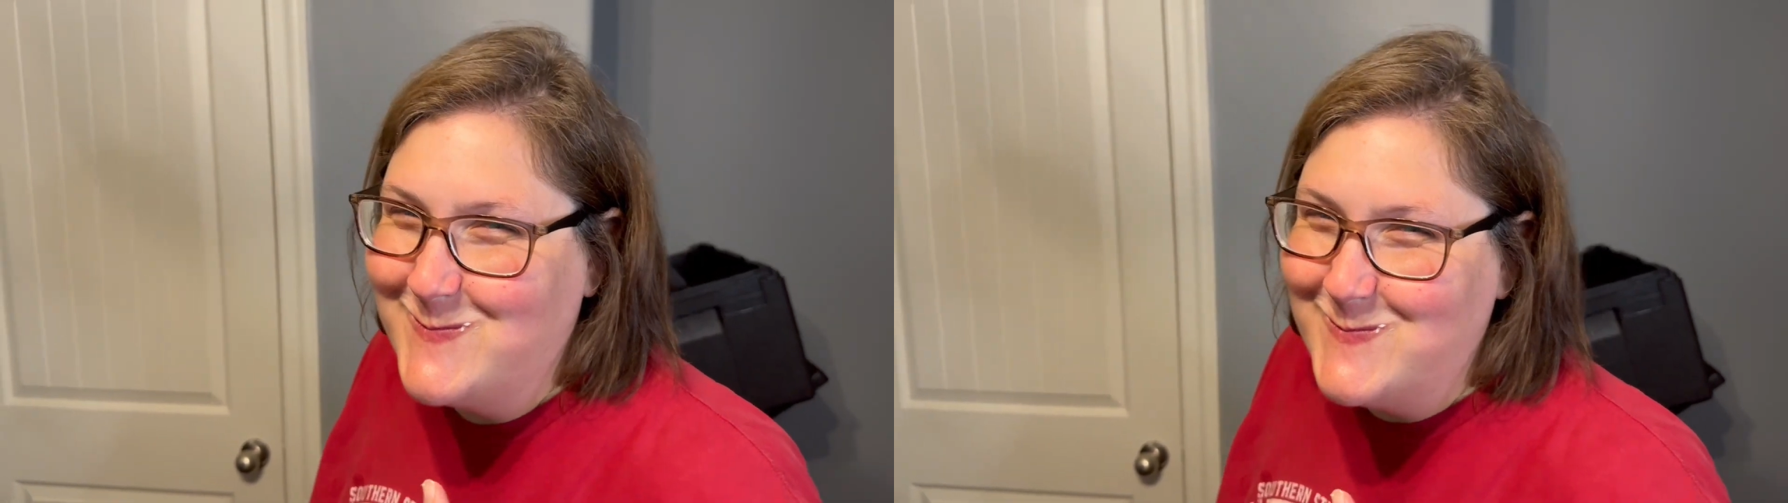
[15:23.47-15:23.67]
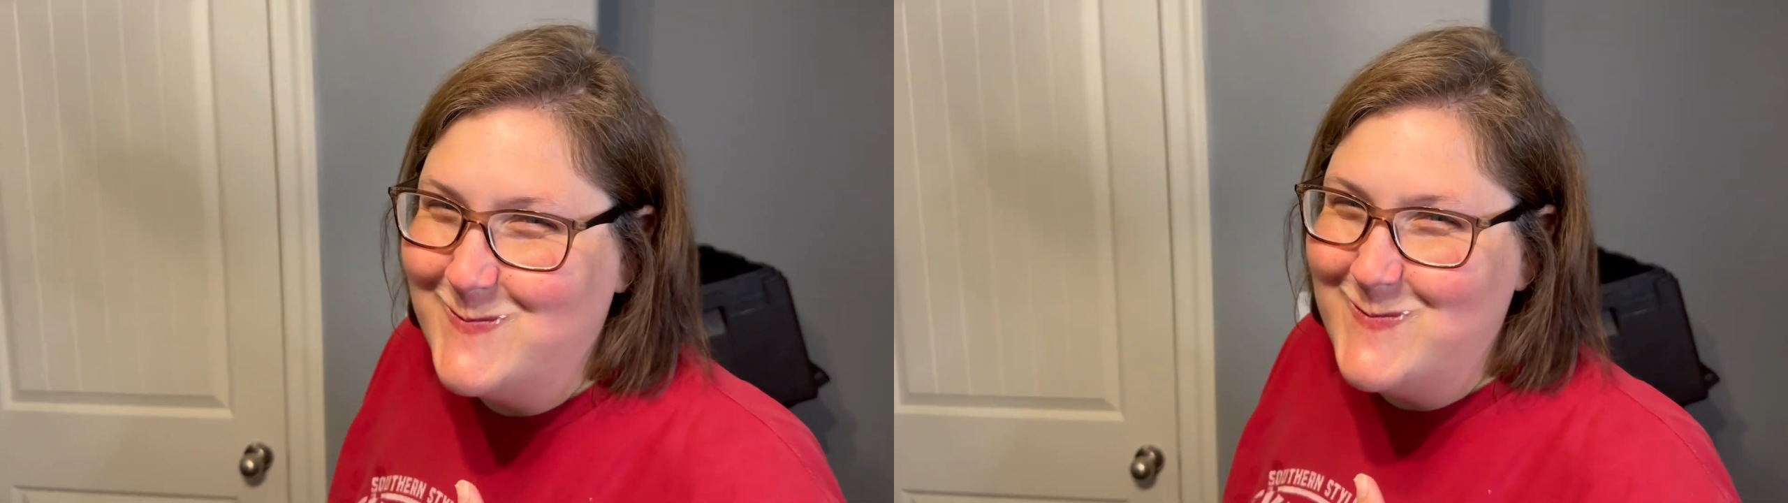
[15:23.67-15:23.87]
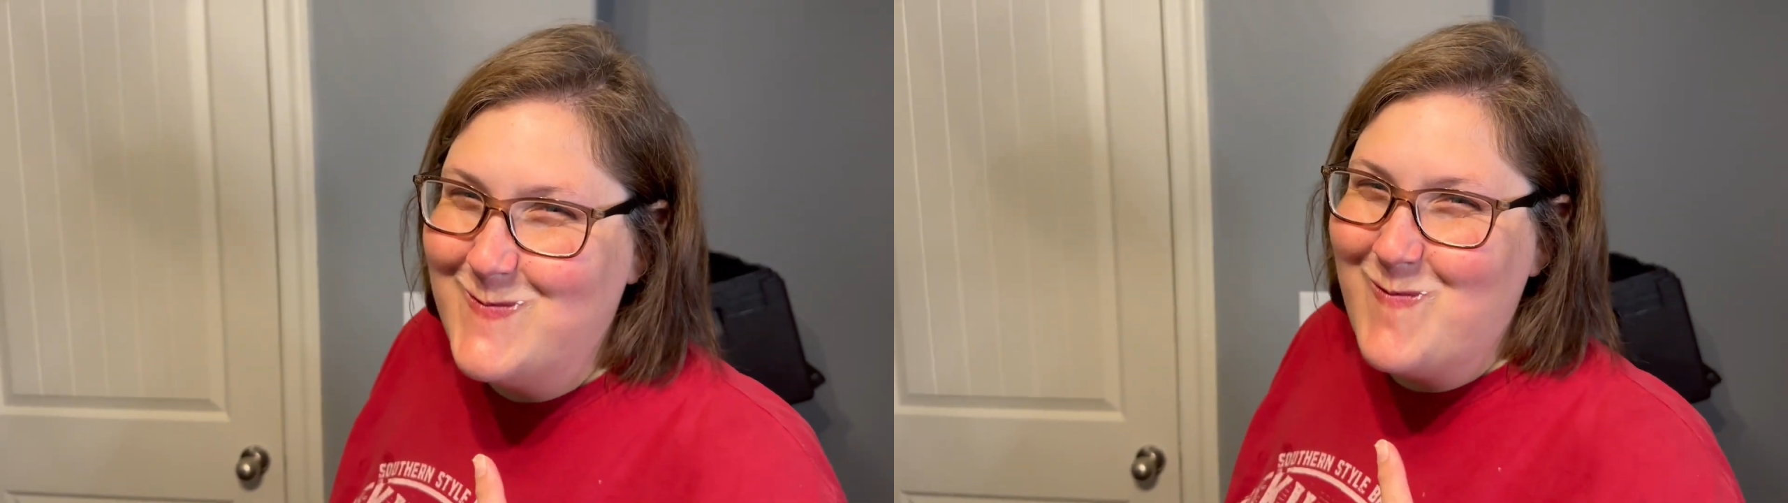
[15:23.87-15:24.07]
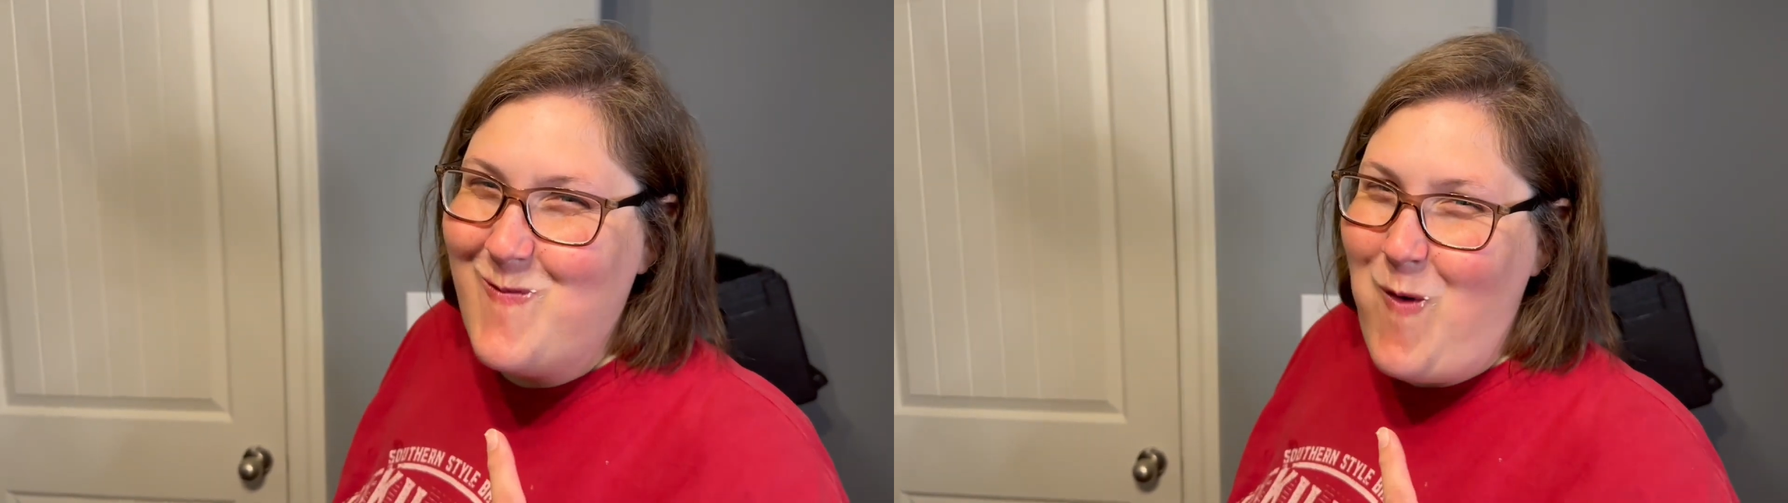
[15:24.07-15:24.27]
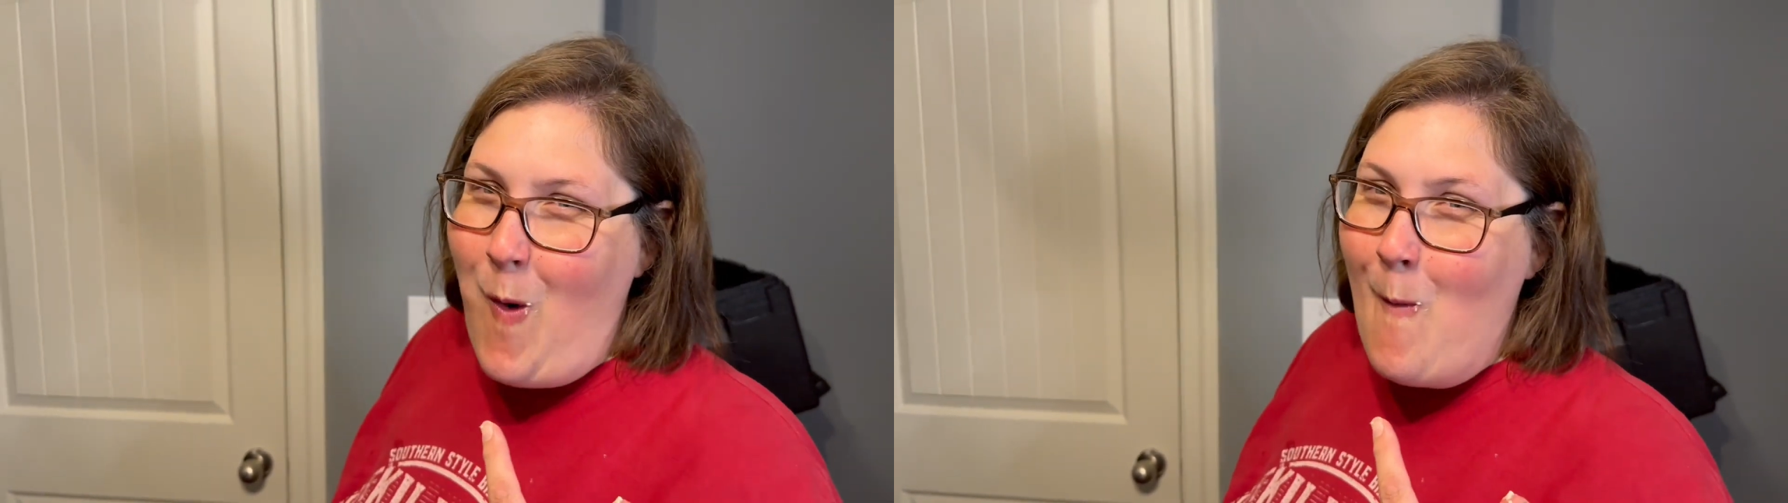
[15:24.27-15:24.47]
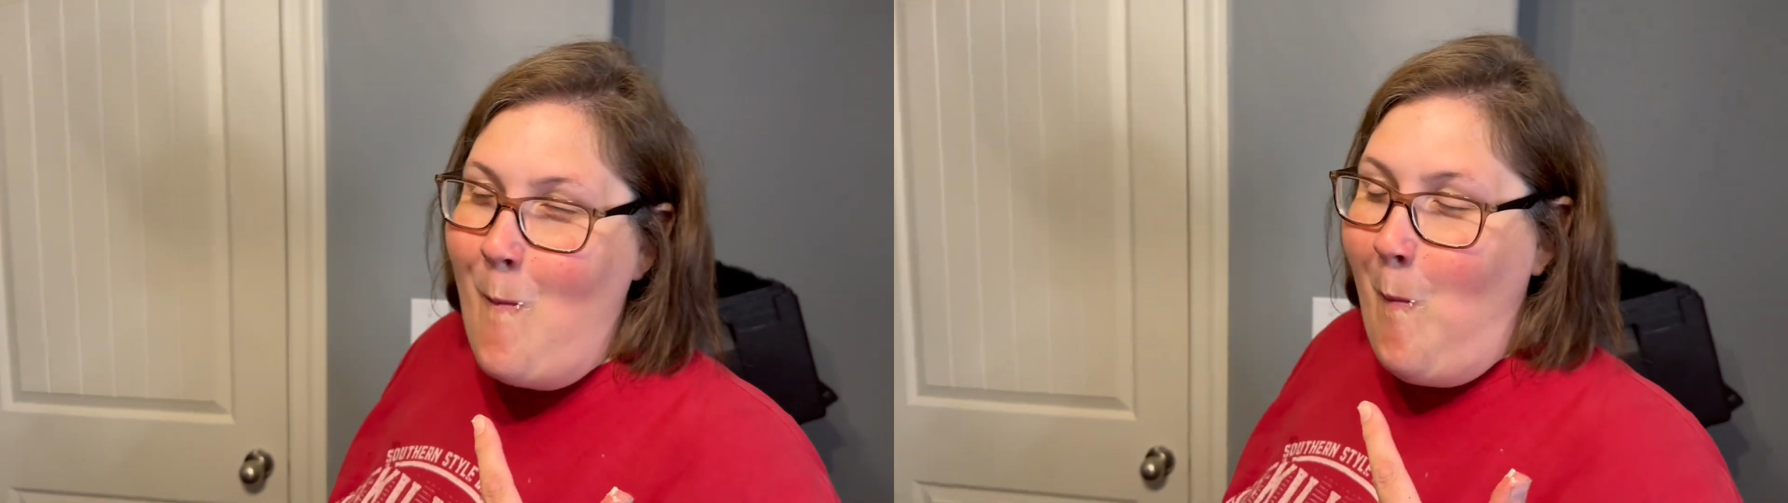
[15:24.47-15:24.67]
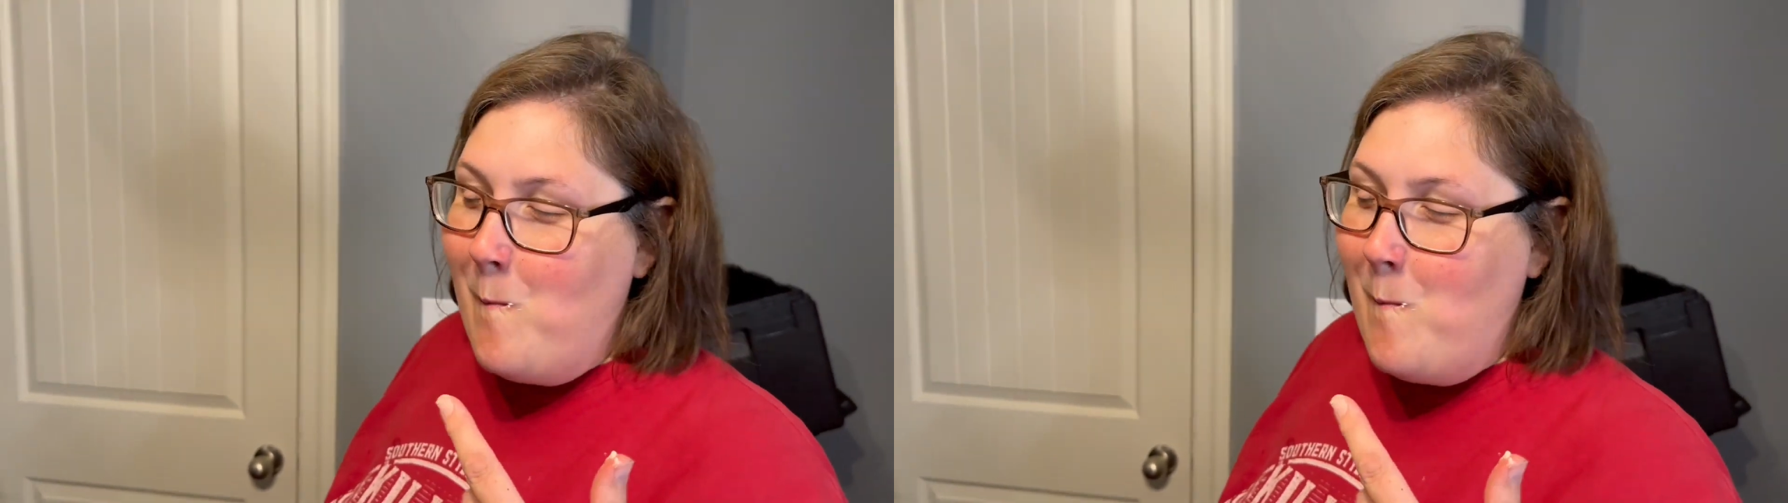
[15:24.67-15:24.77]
So what do you think about